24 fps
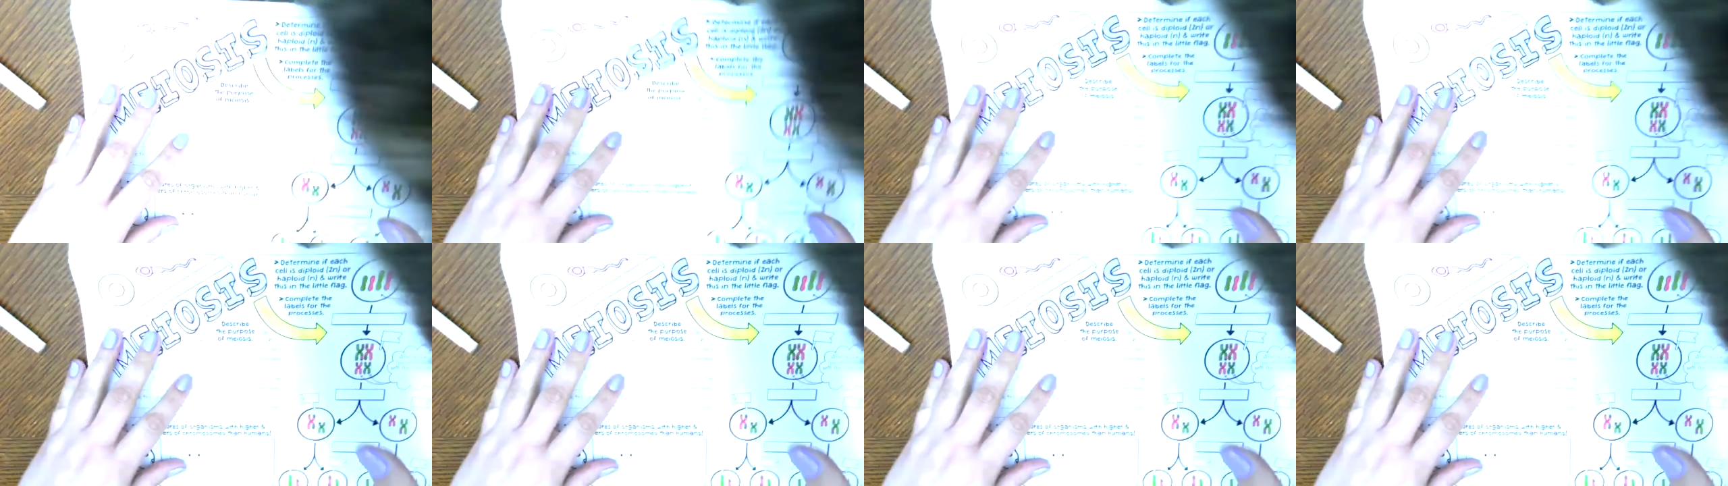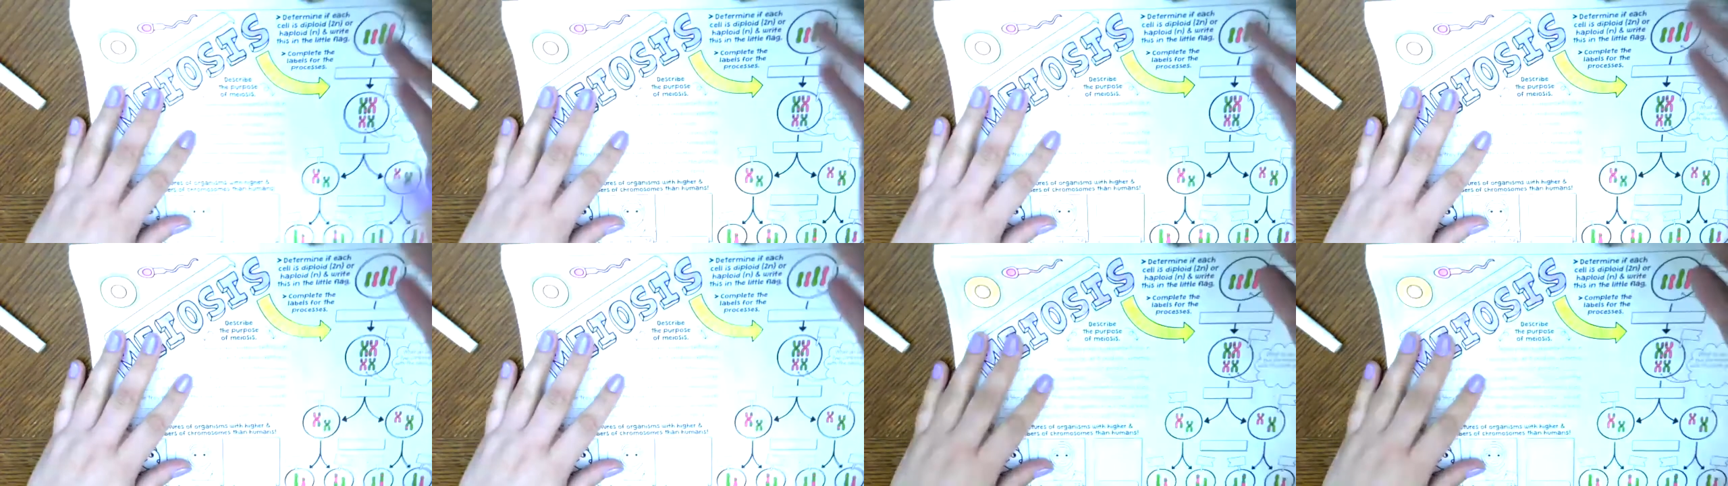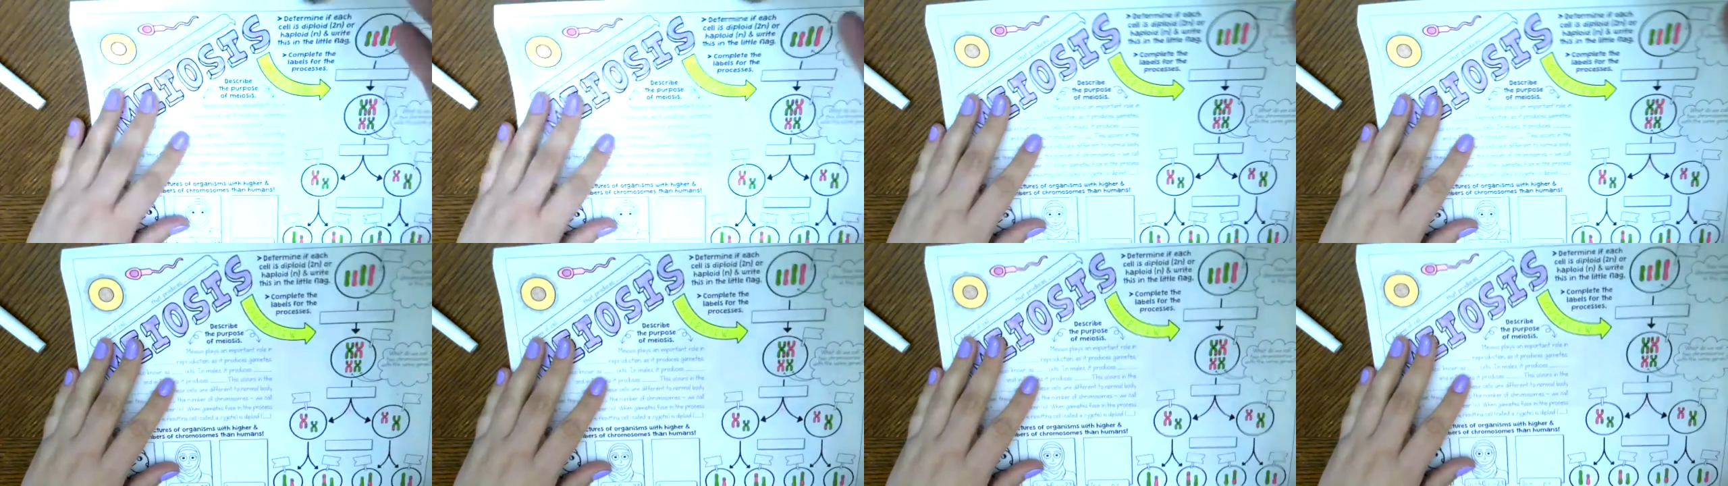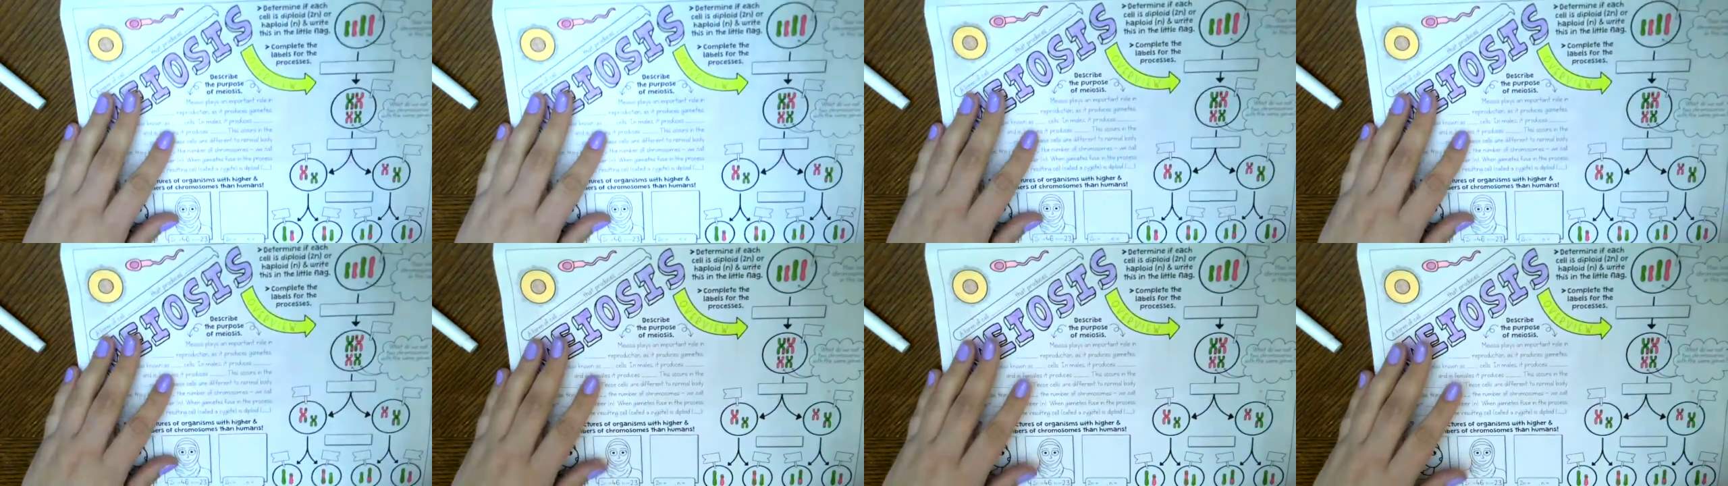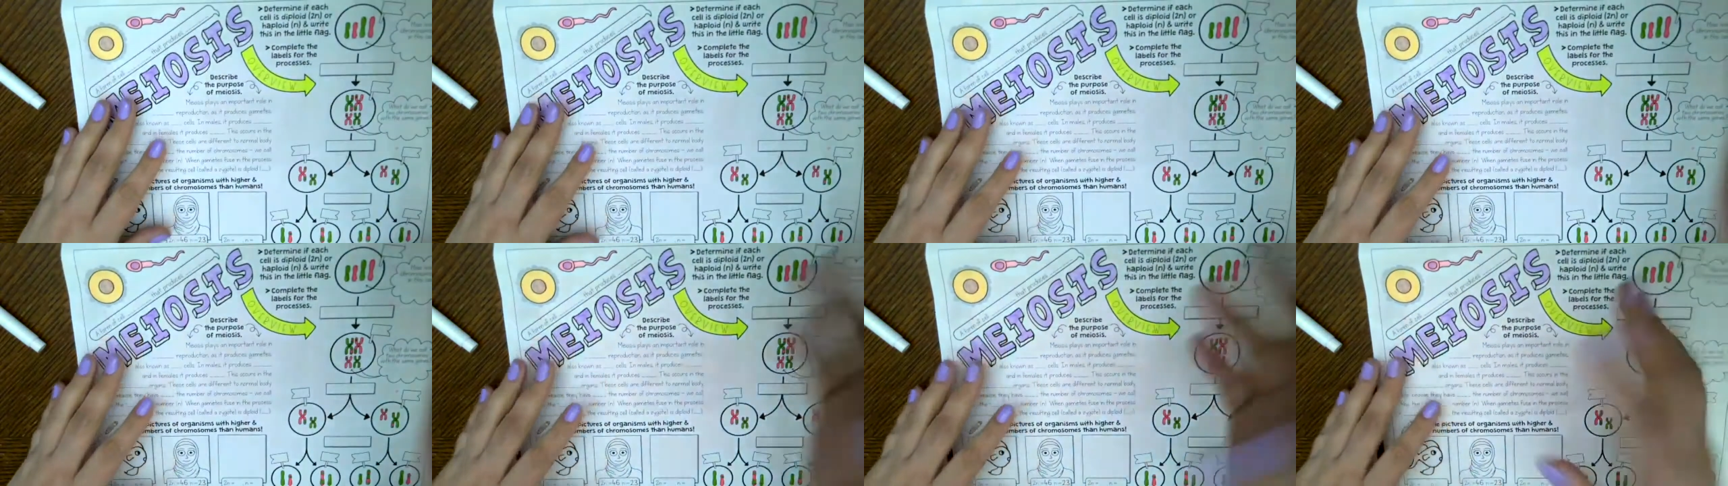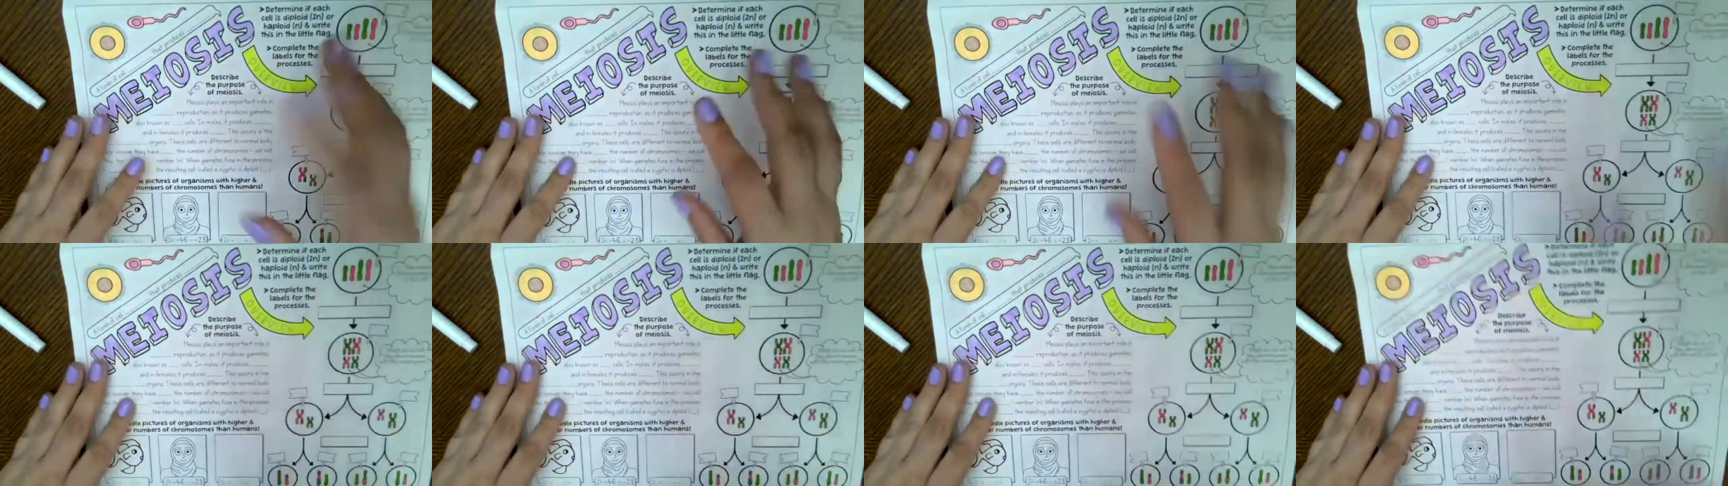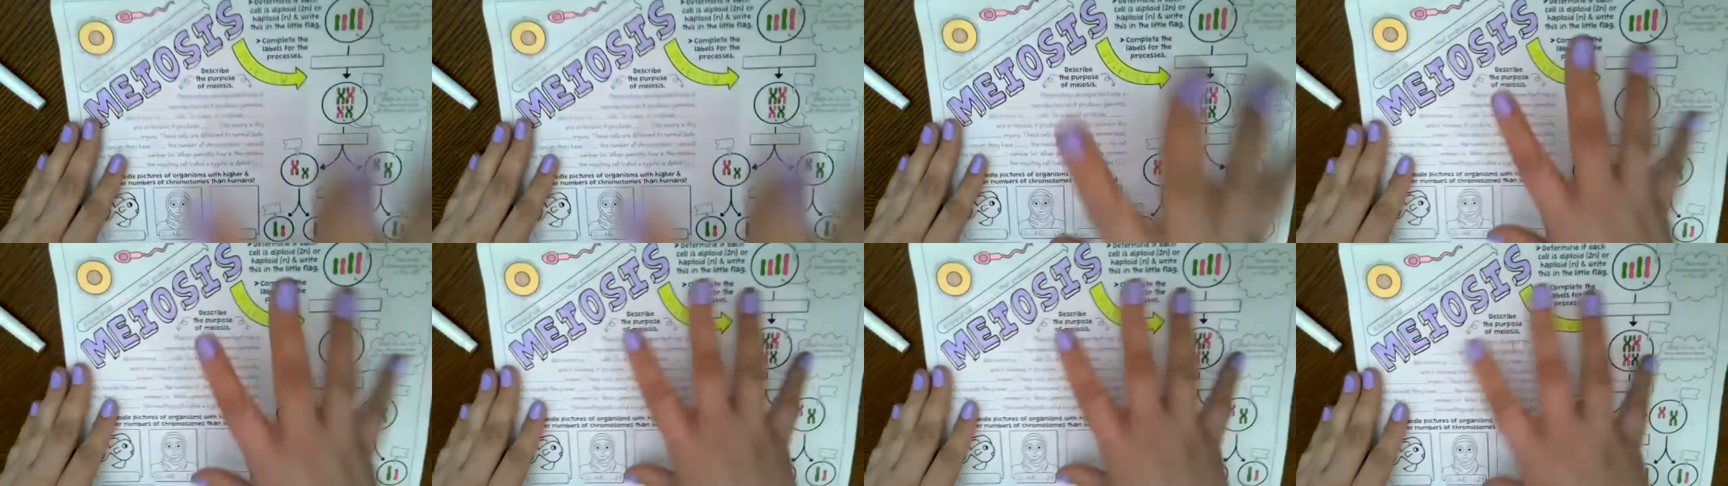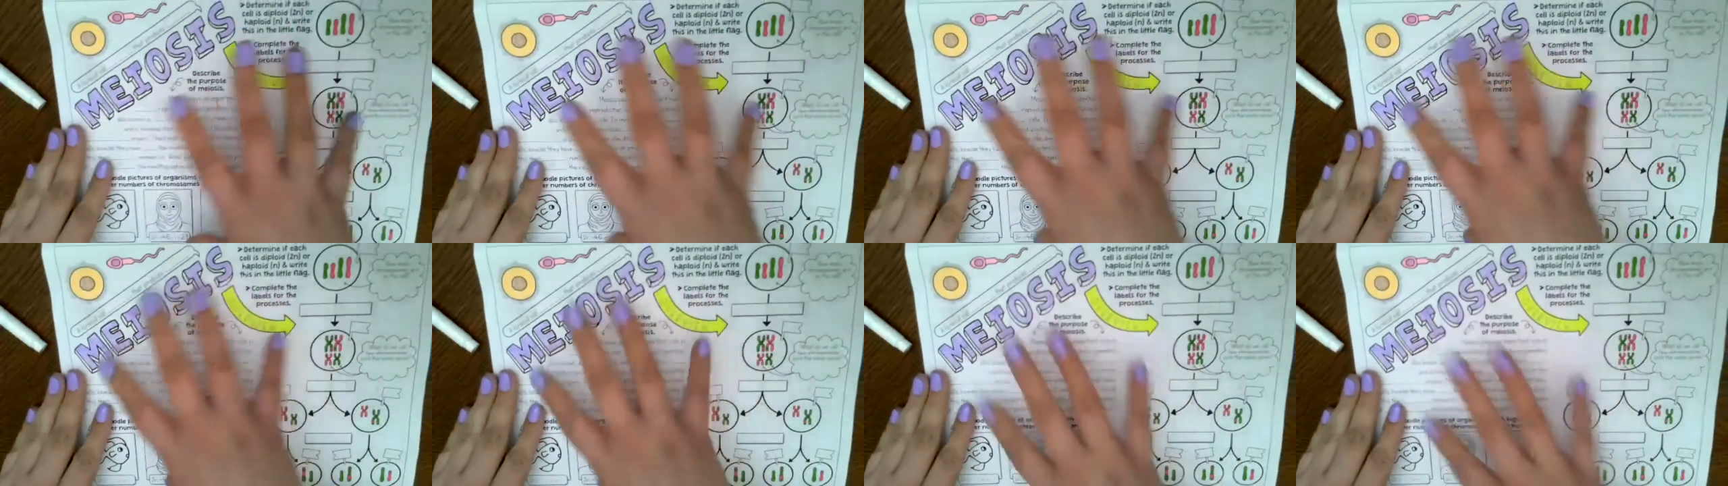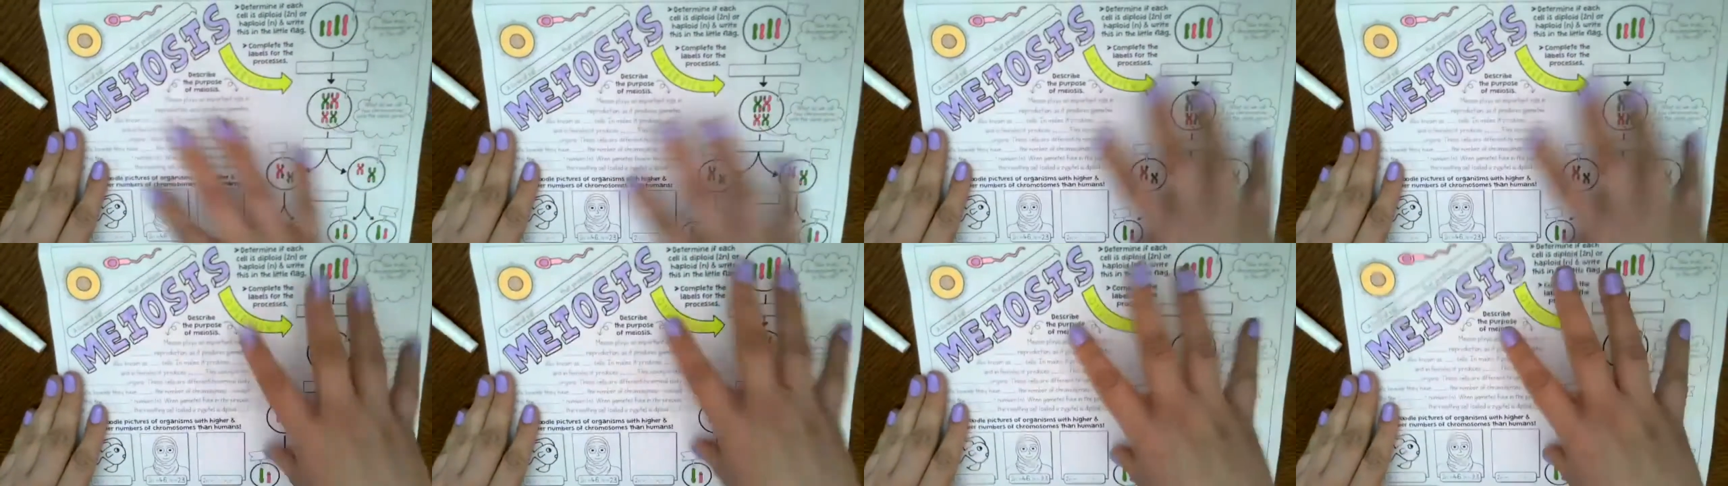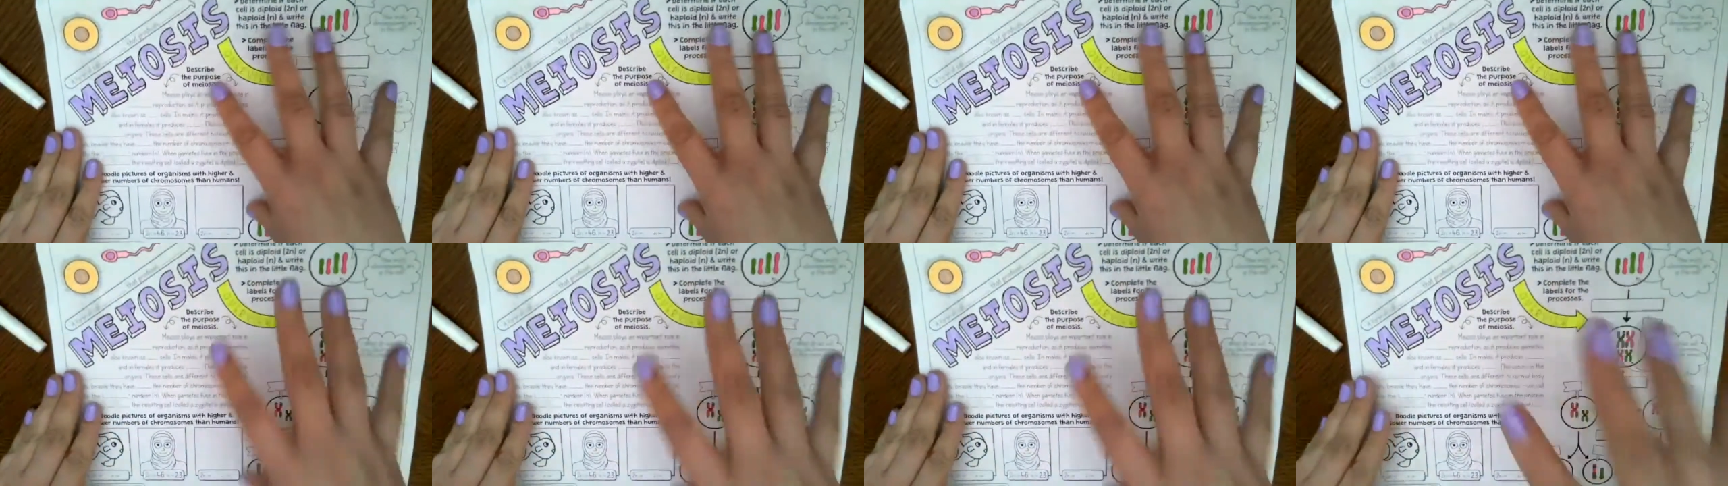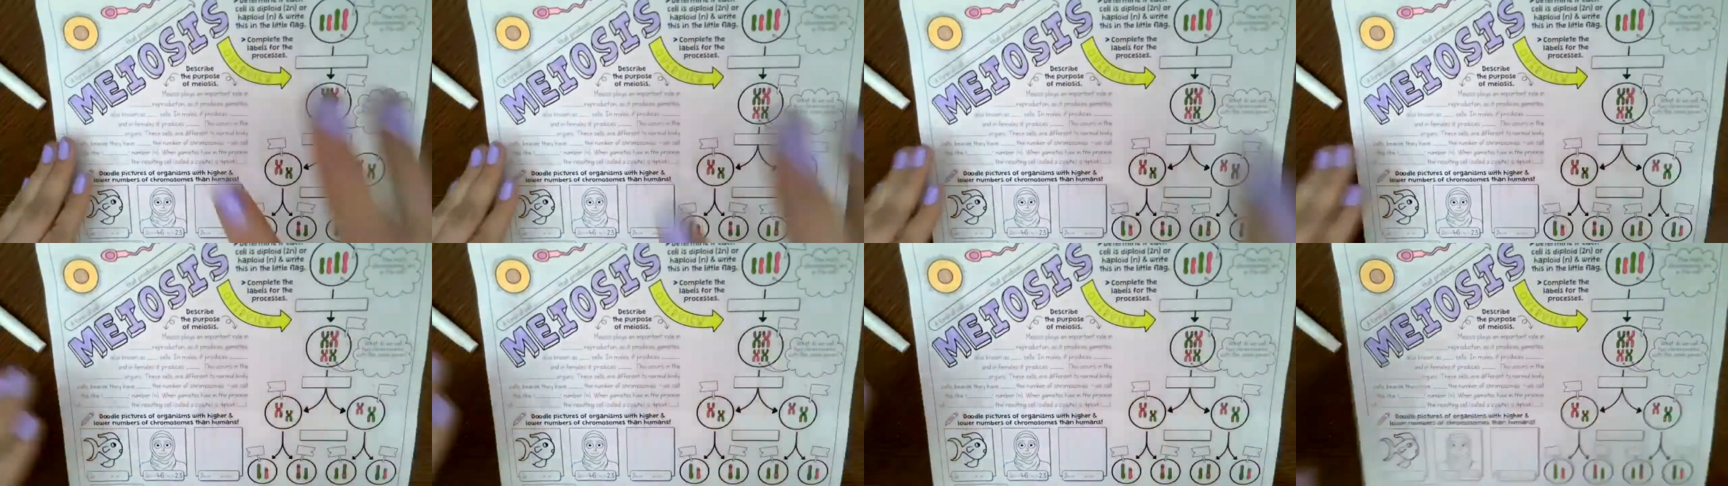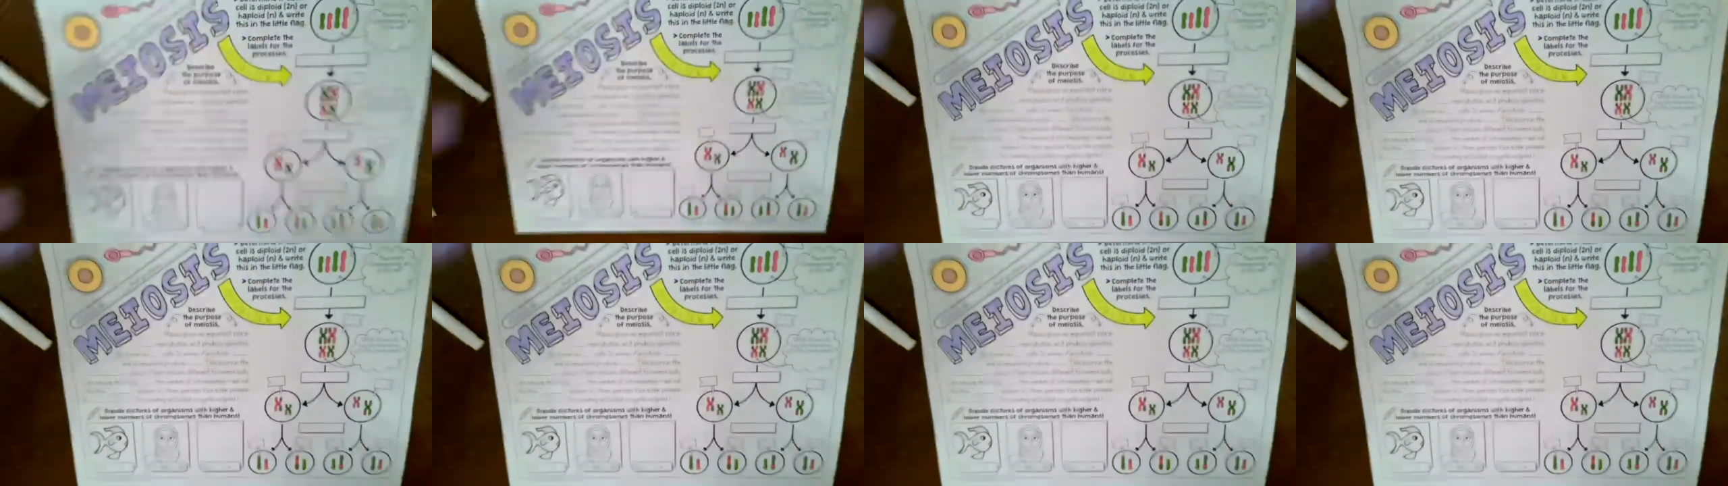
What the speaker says: No face is visible, so there are no lips to read.